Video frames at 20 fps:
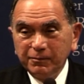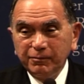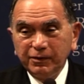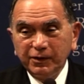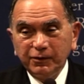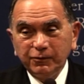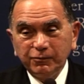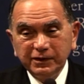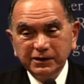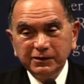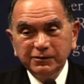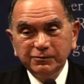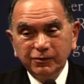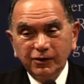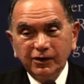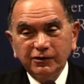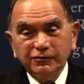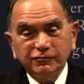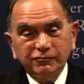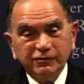But we
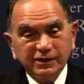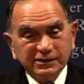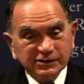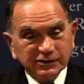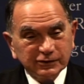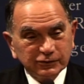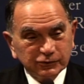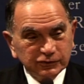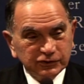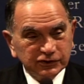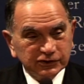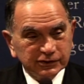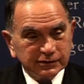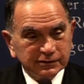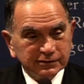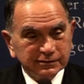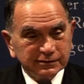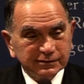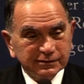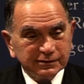want
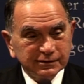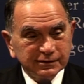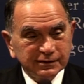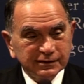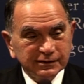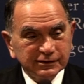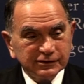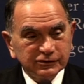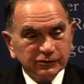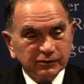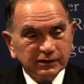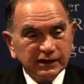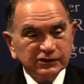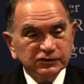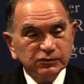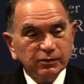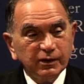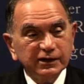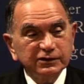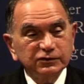resolution. So
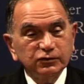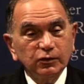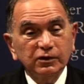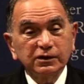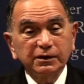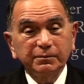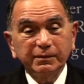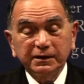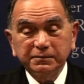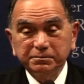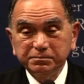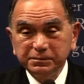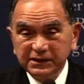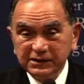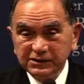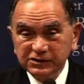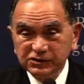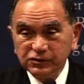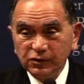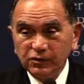that's why I talk about
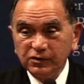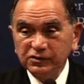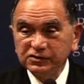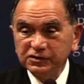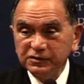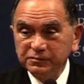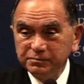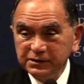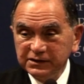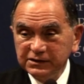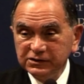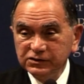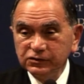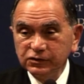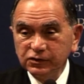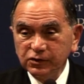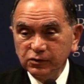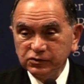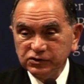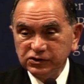peace talks and peace
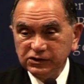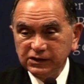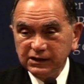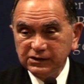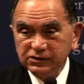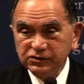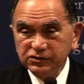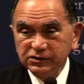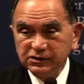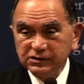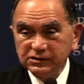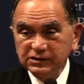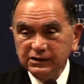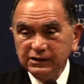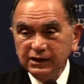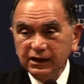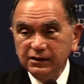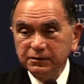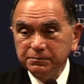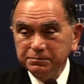negotiations
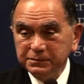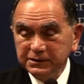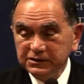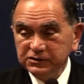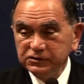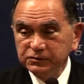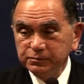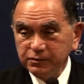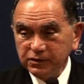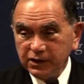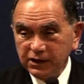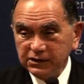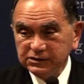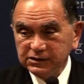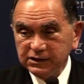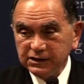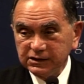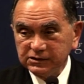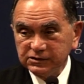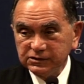and not a peace
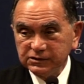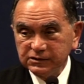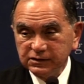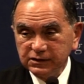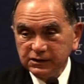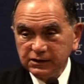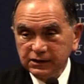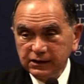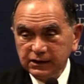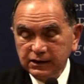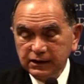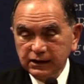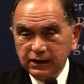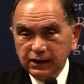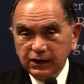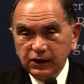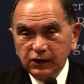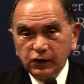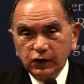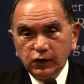process.
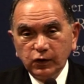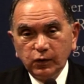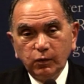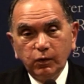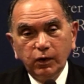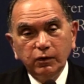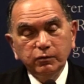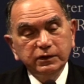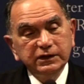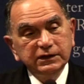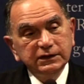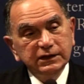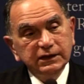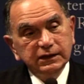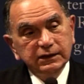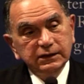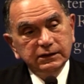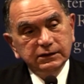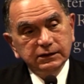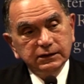What we
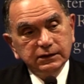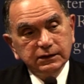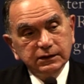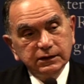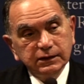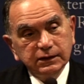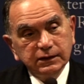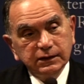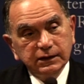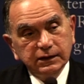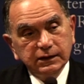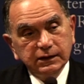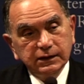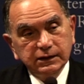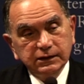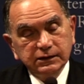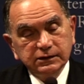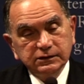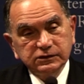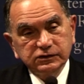need
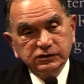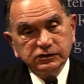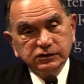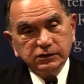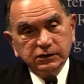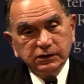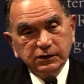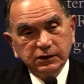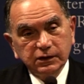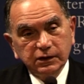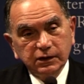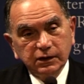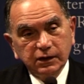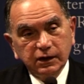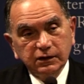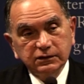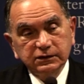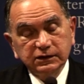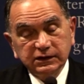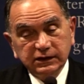is,
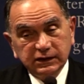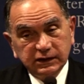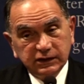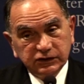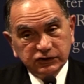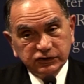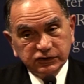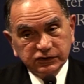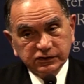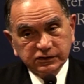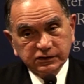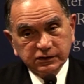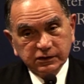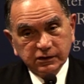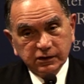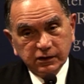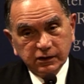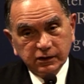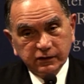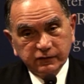under the aegis
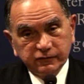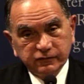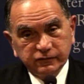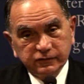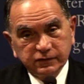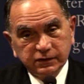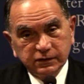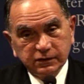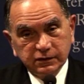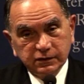of